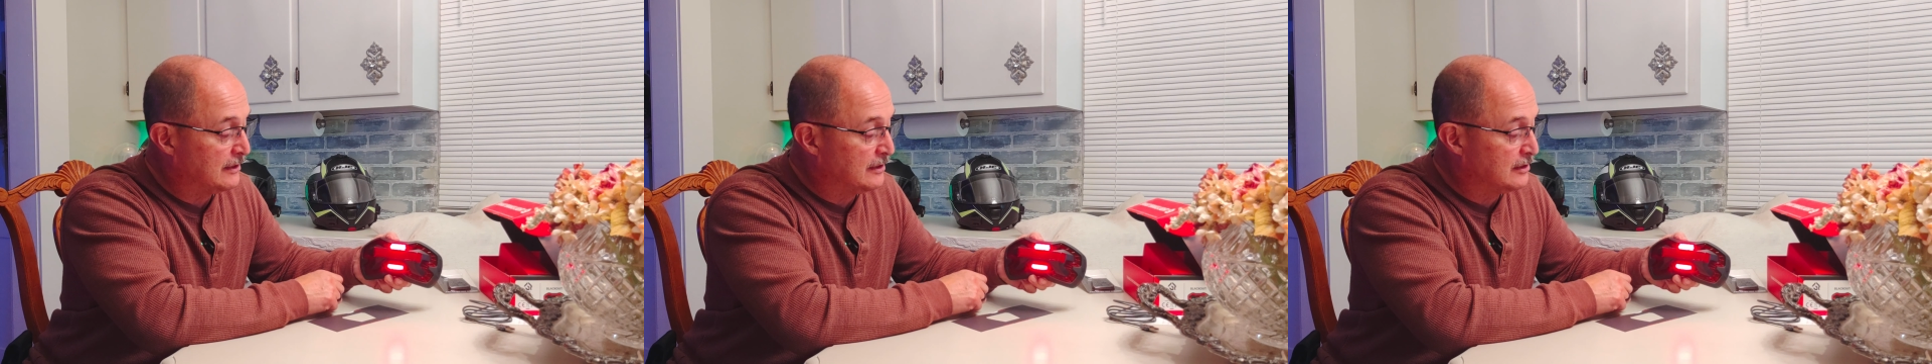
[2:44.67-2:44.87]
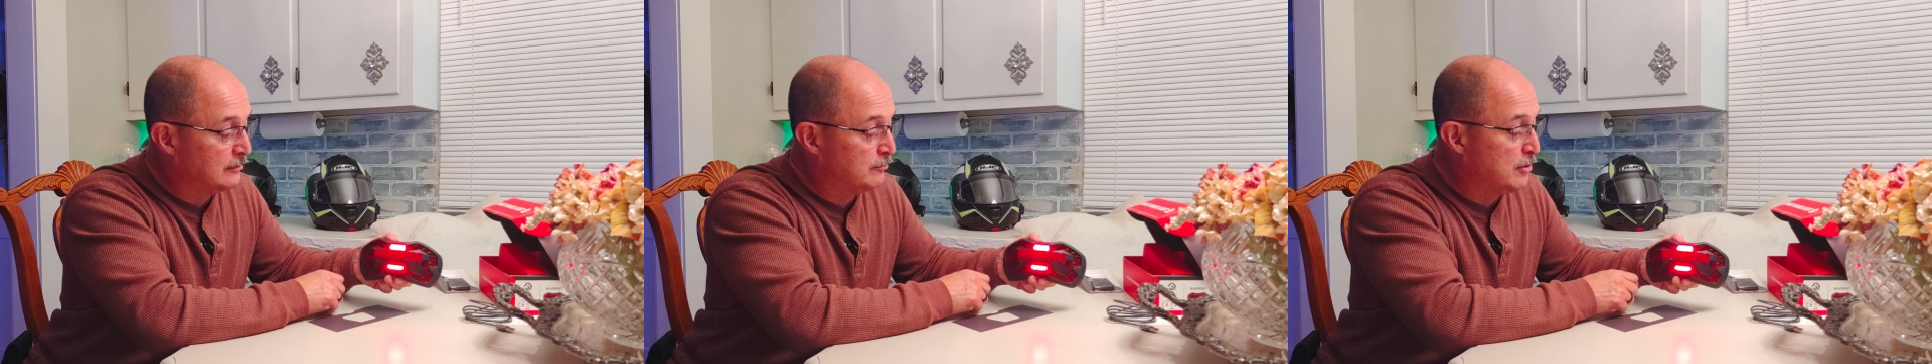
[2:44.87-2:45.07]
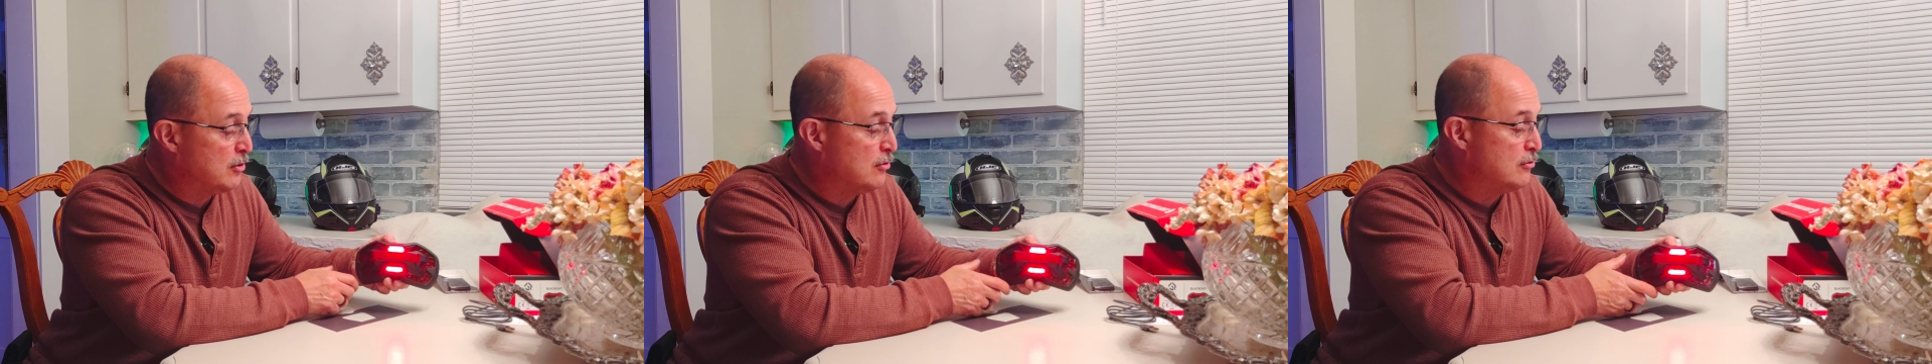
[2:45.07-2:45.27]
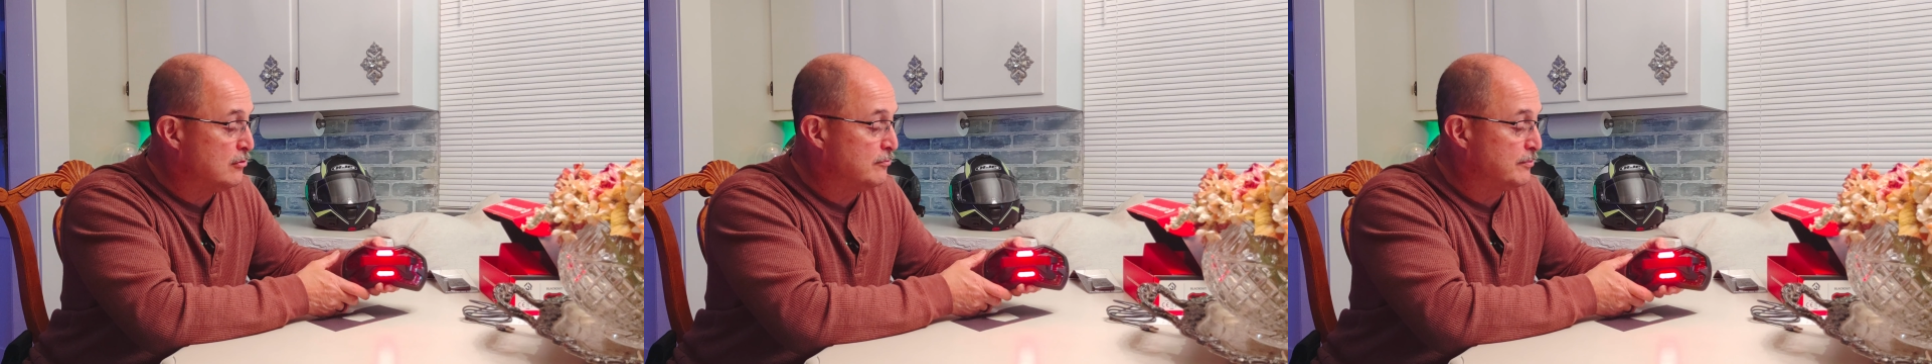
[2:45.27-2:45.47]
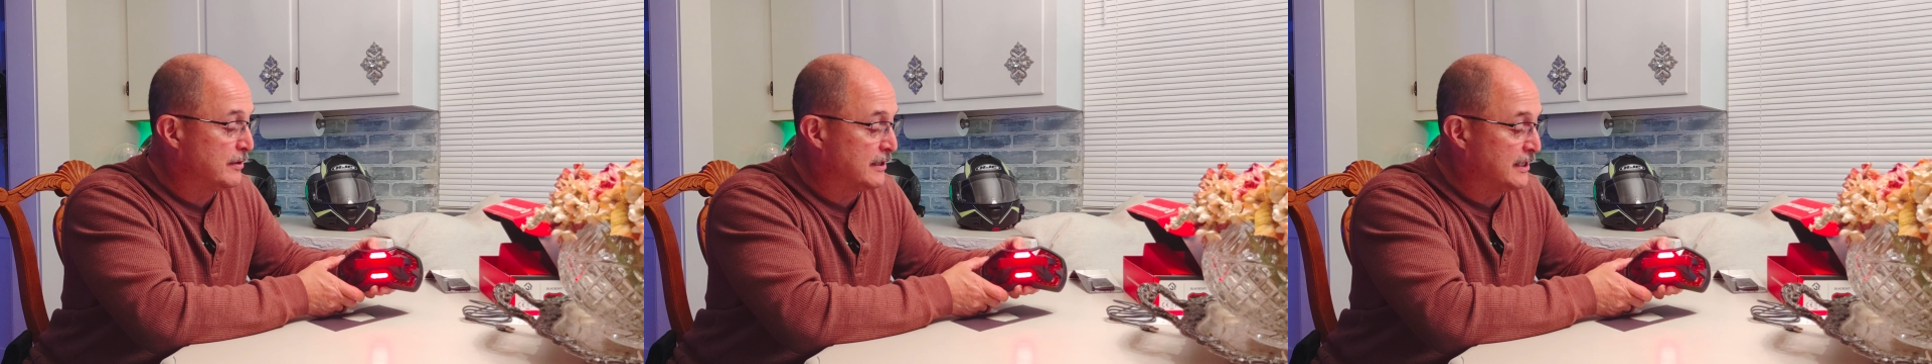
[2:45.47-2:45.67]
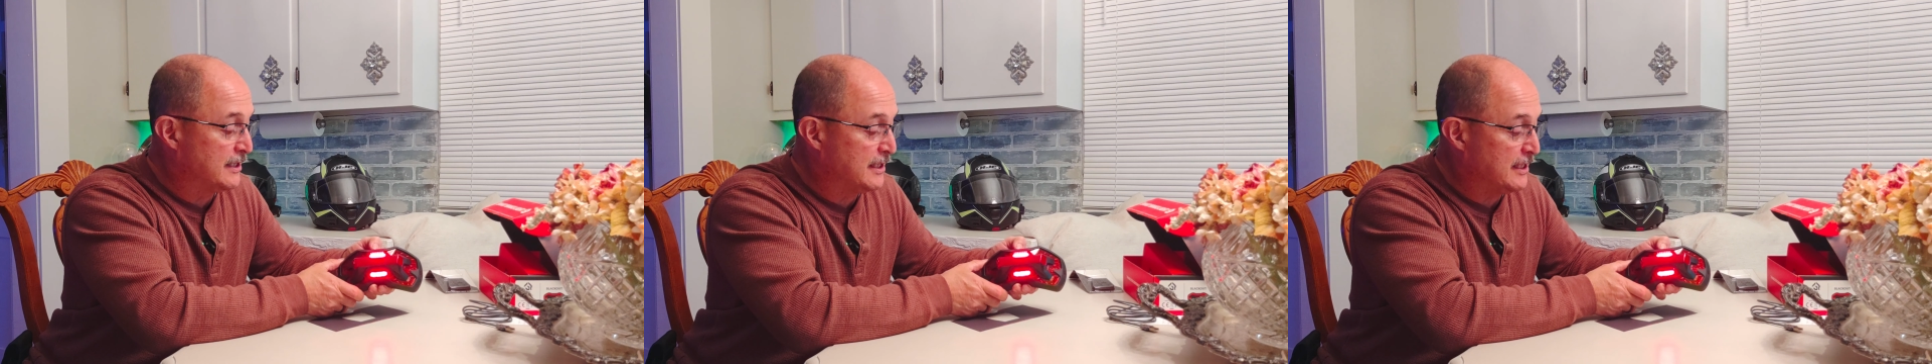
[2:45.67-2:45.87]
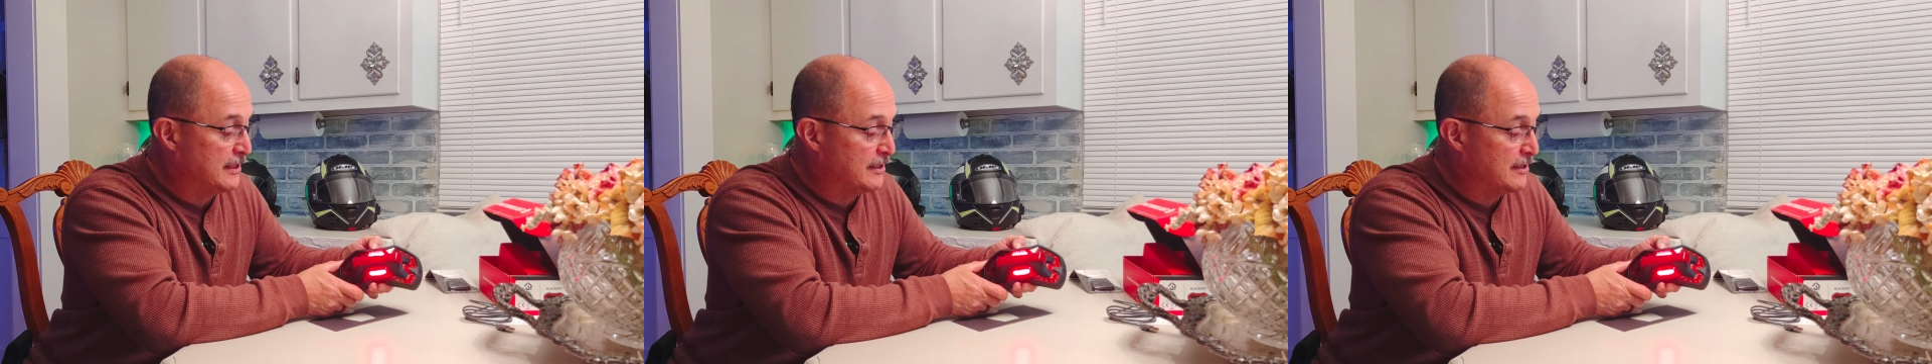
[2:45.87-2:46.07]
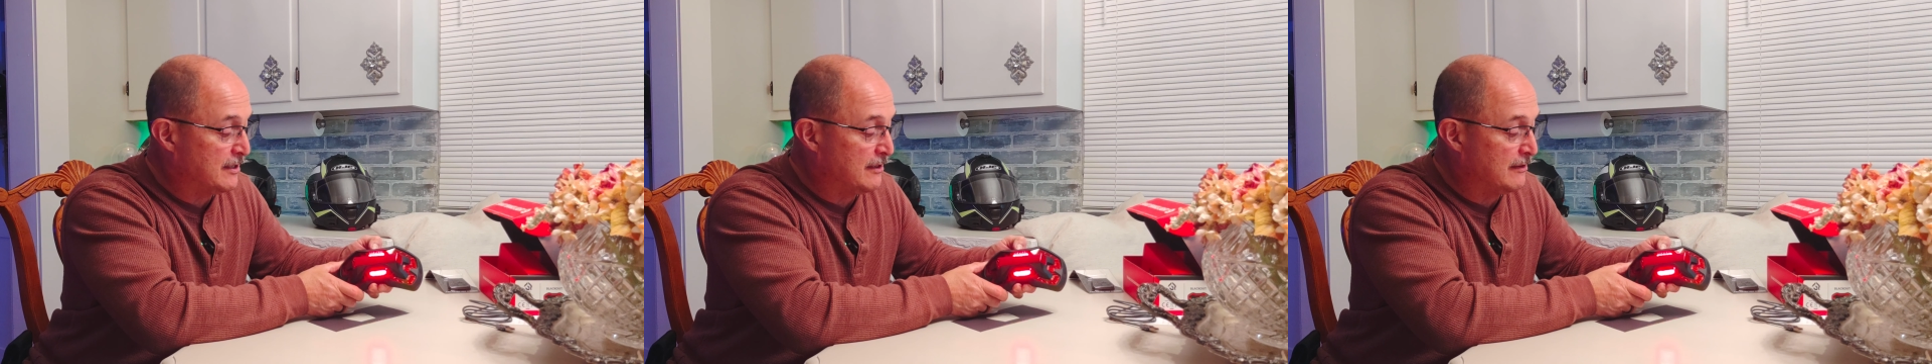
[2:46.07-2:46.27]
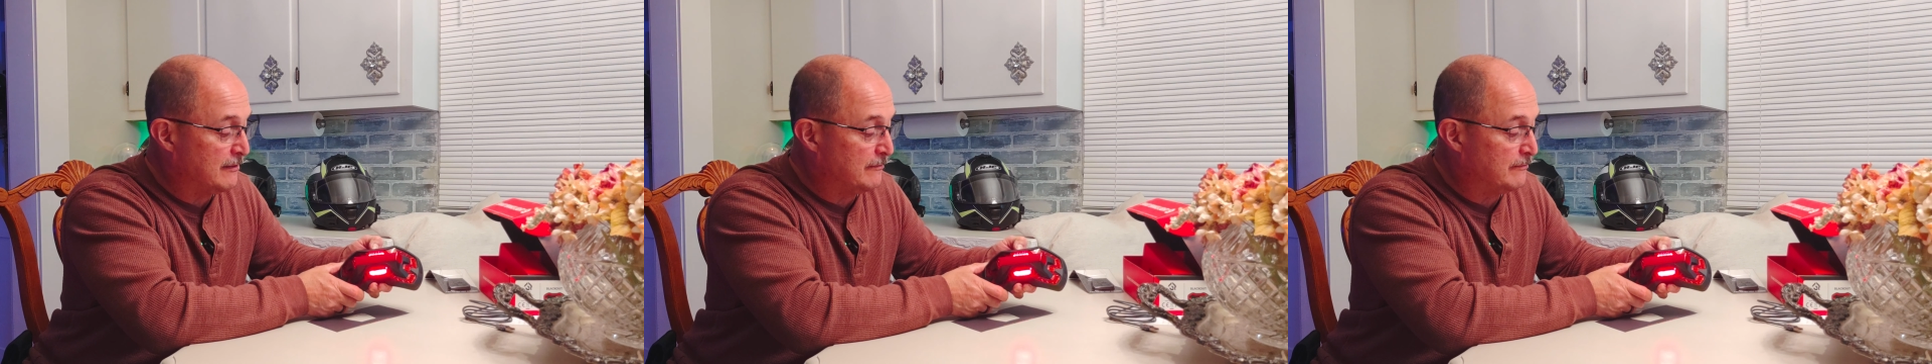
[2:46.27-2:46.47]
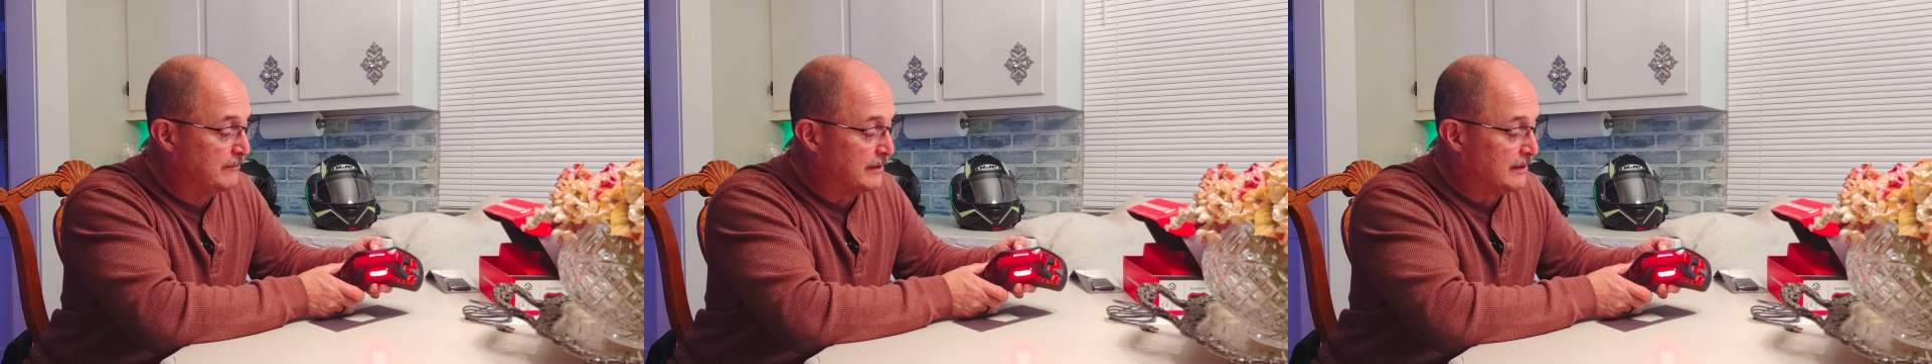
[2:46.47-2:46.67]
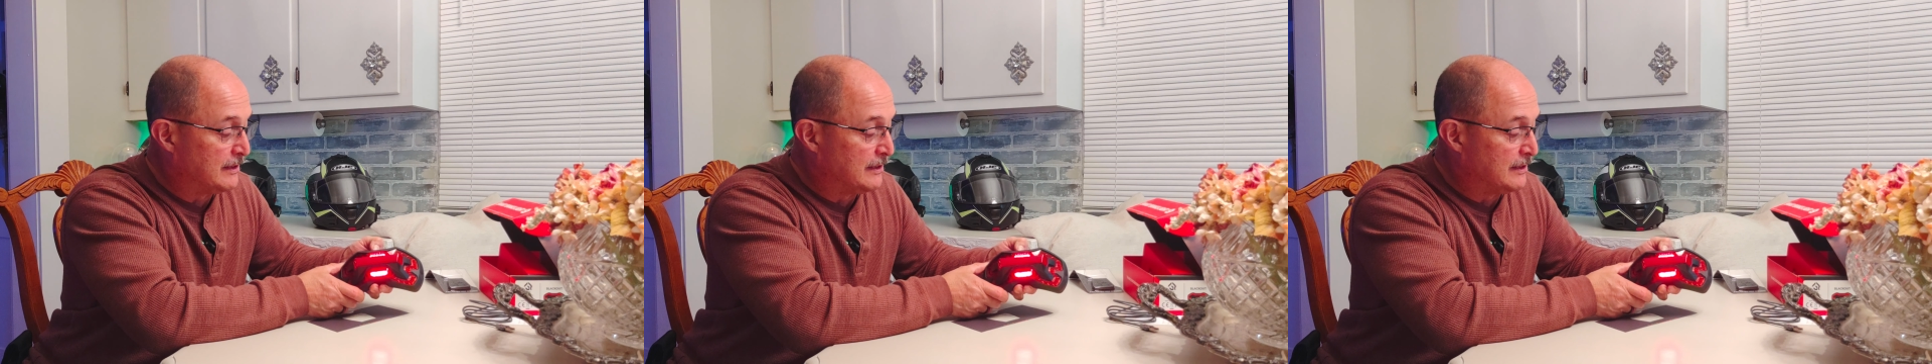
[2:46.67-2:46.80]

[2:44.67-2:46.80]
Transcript: this mode, but at nighttime,